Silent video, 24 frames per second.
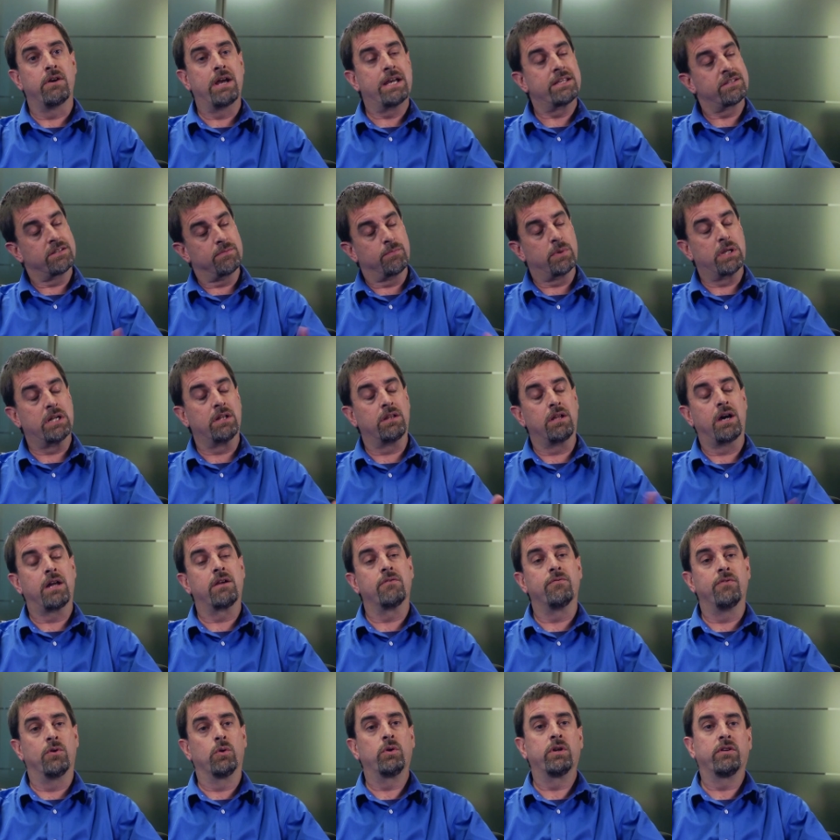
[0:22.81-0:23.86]
There hasn't been a lot
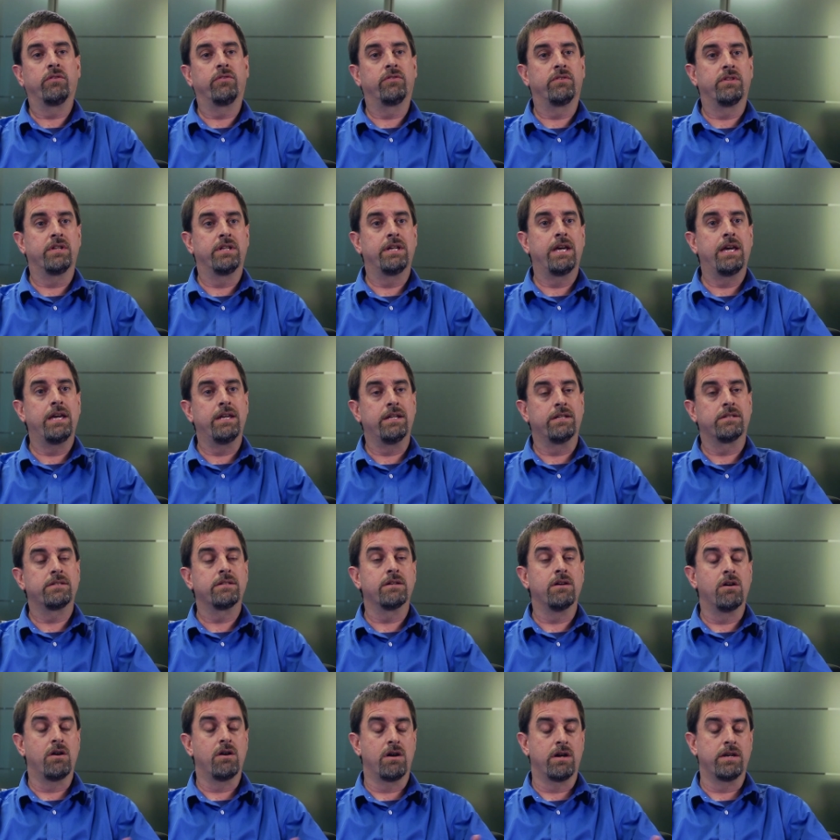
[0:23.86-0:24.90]
of focus to date
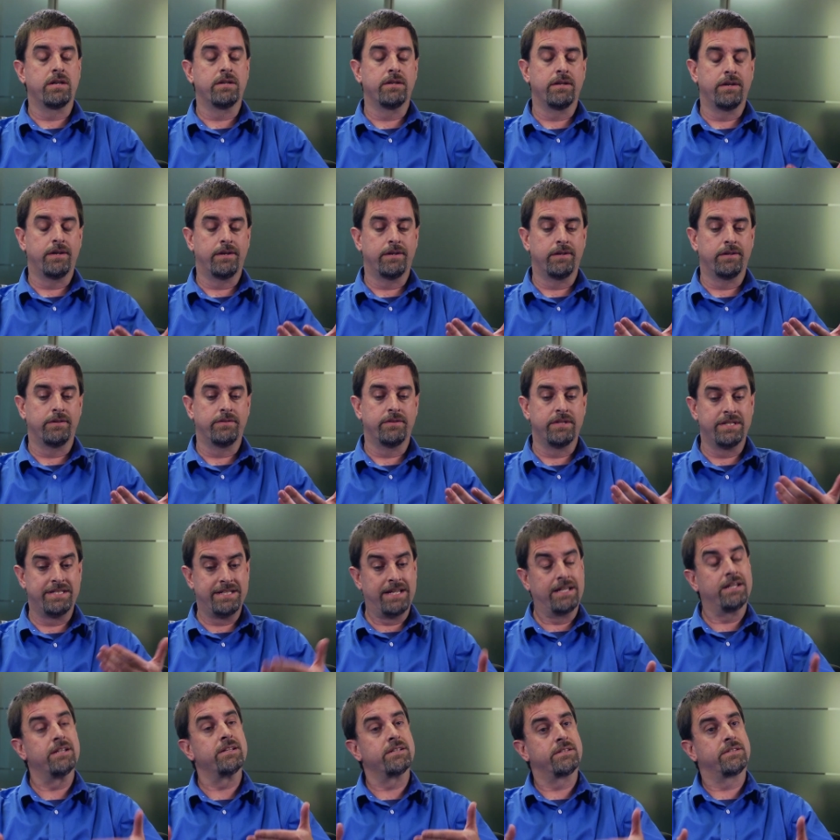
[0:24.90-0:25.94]
on the
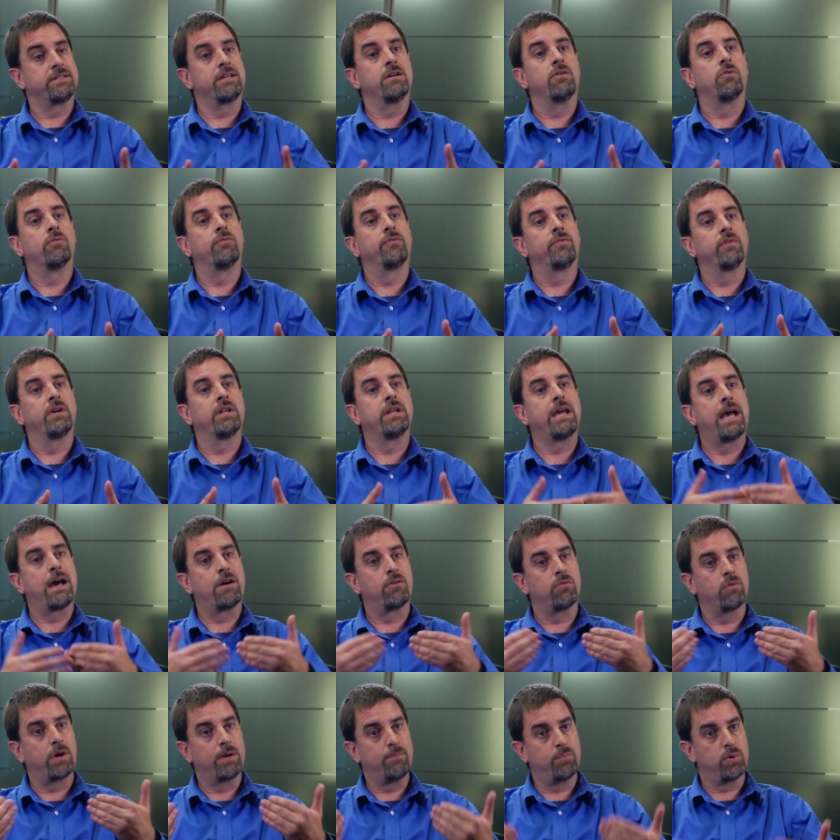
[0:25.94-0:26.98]
data itself and how
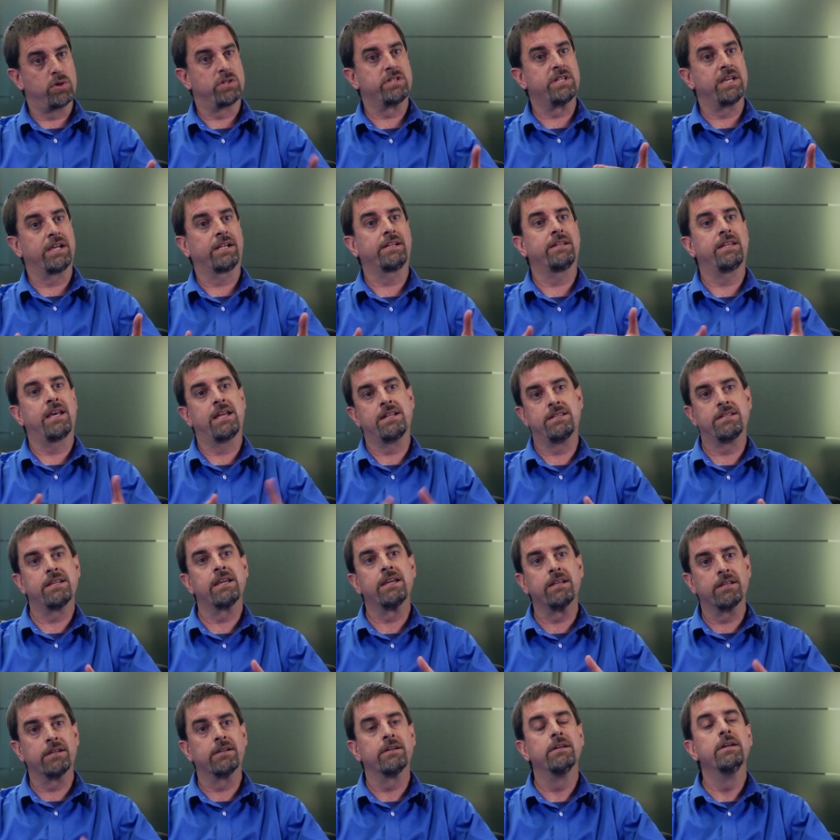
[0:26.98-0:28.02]
do I protect that
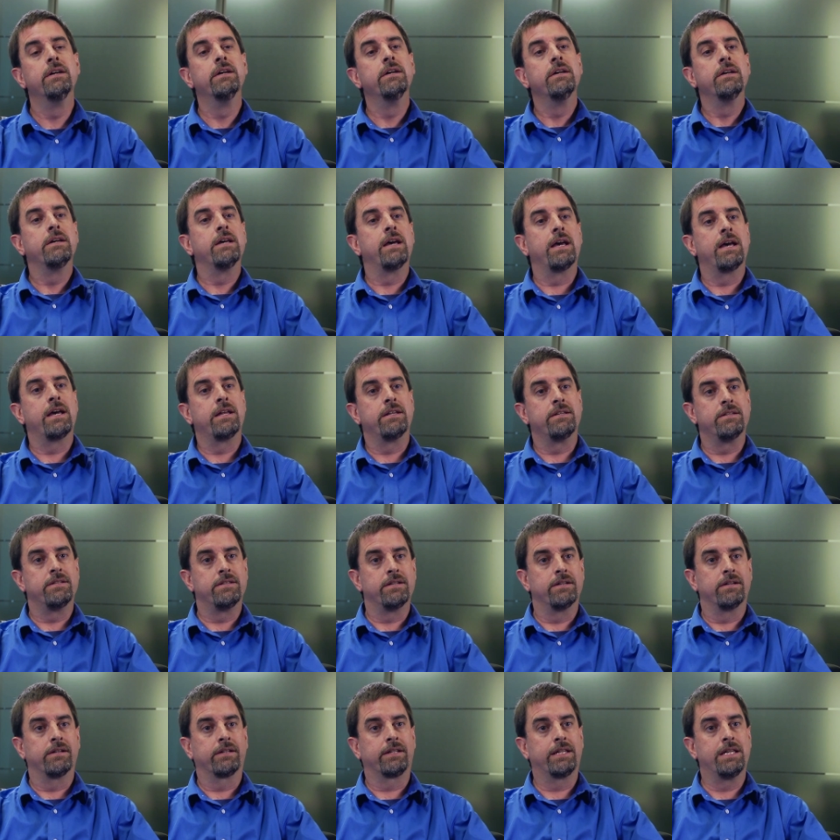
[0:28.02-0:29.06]
data and
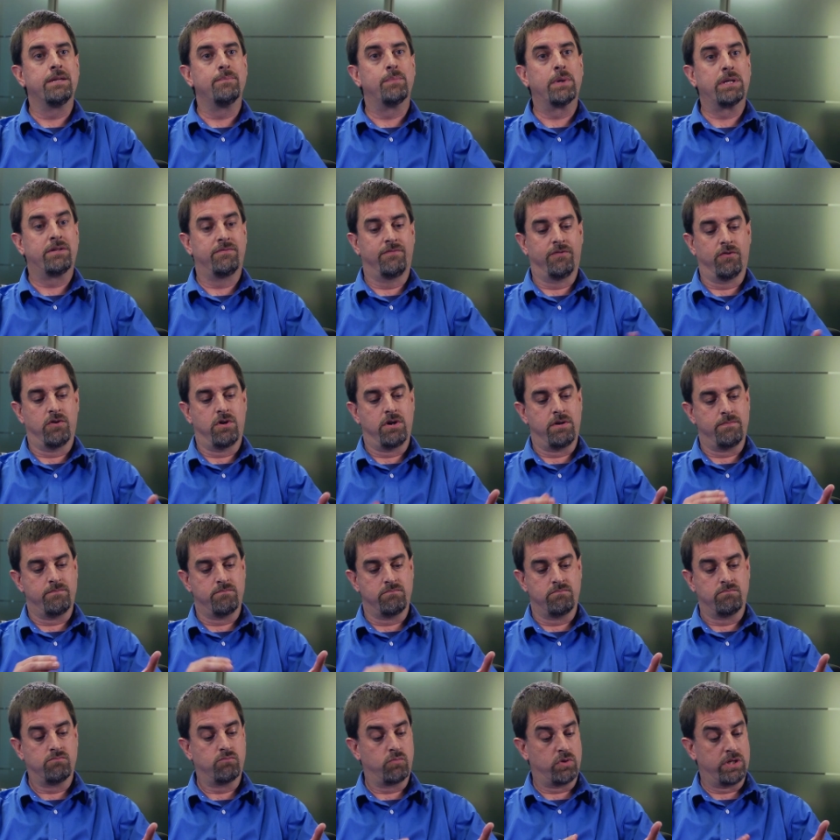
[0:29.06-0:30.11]
keep it
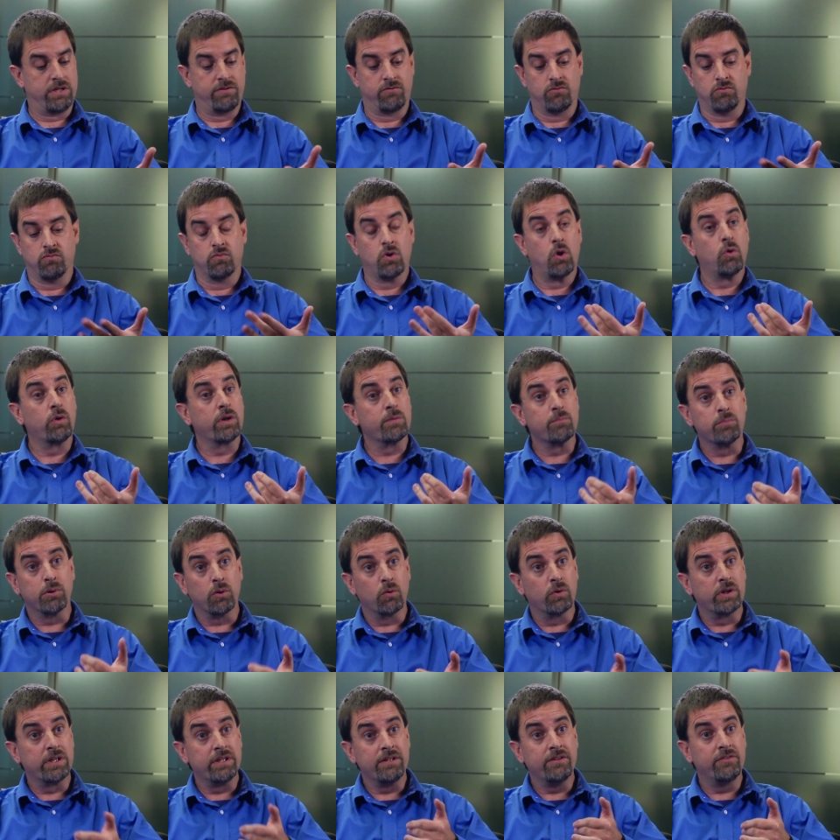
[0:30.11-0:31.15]
from either rogue
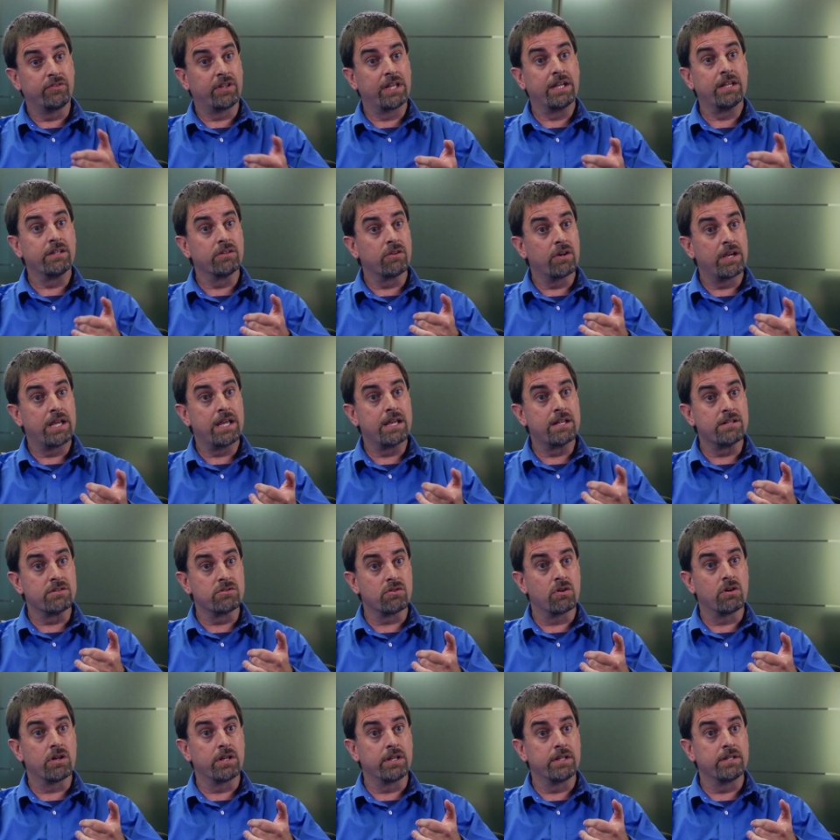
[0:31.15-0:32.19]
employees getting their hands
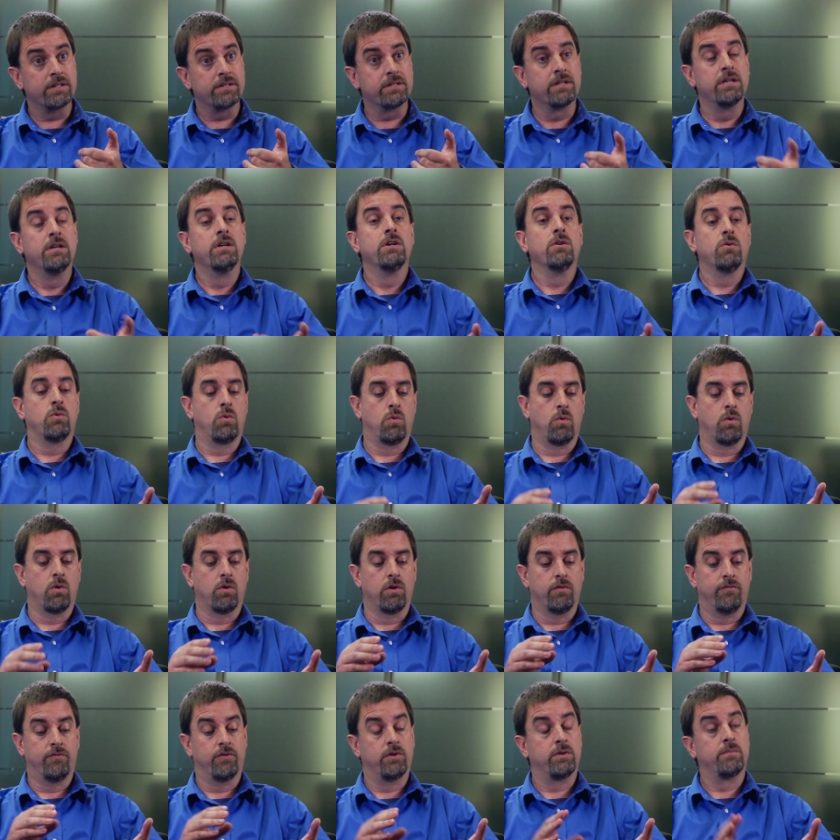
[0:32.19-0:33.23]
on it
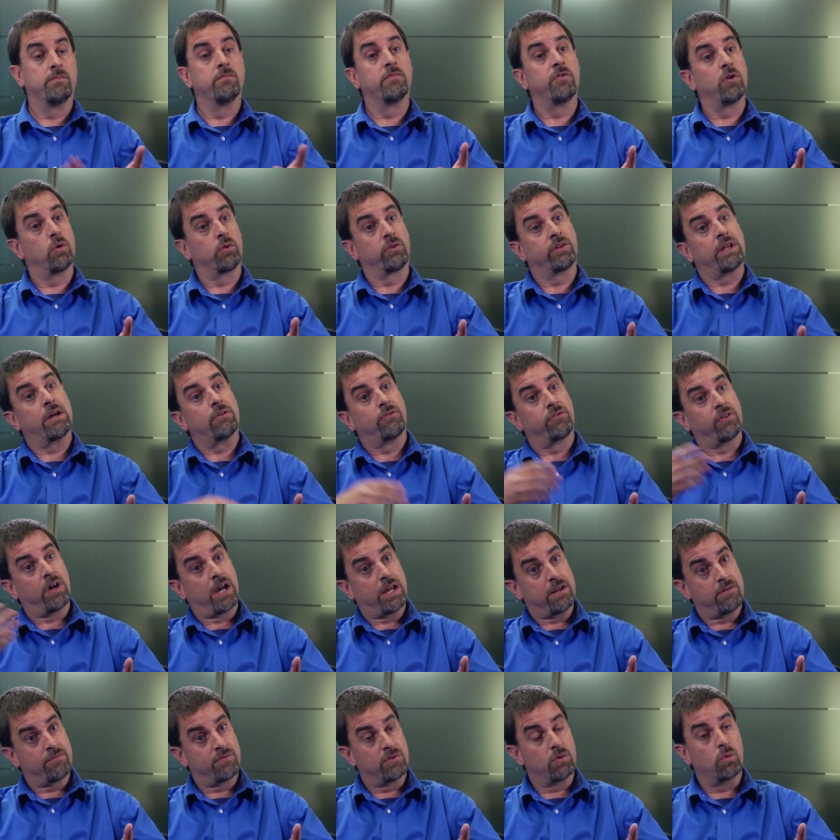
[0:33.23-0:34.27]
or from folks
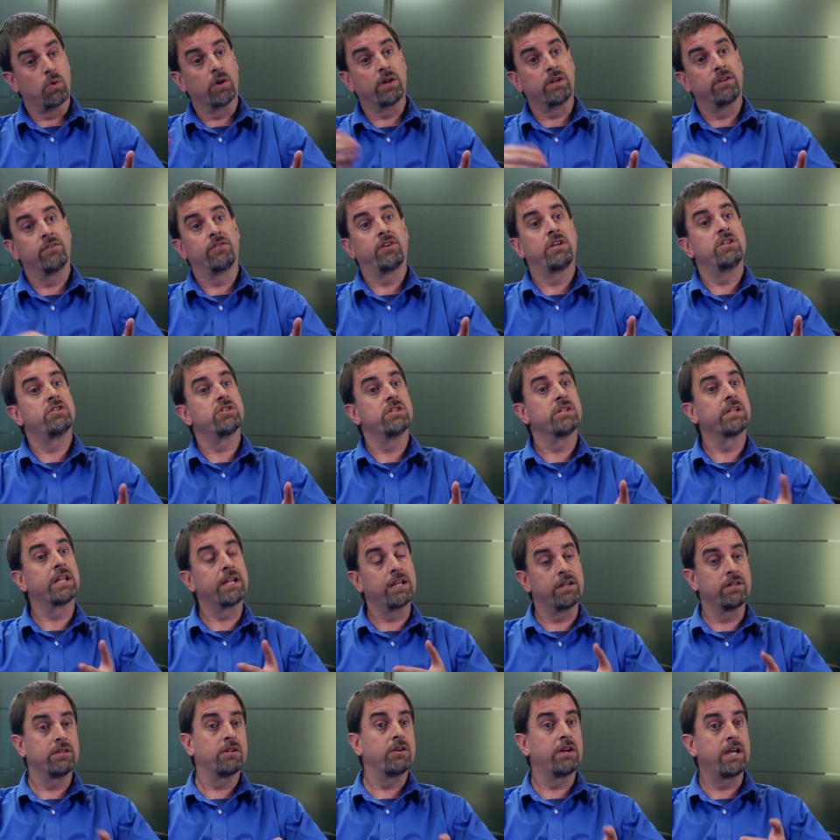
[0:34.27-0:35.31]
outside of an organization
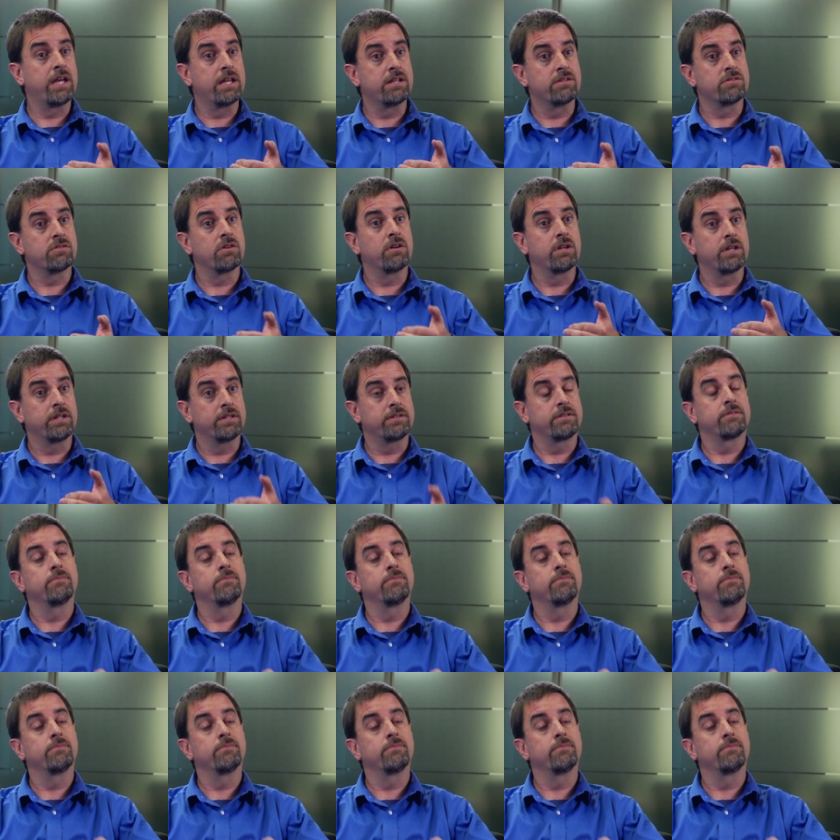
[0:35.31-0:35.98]
getting their hands on it.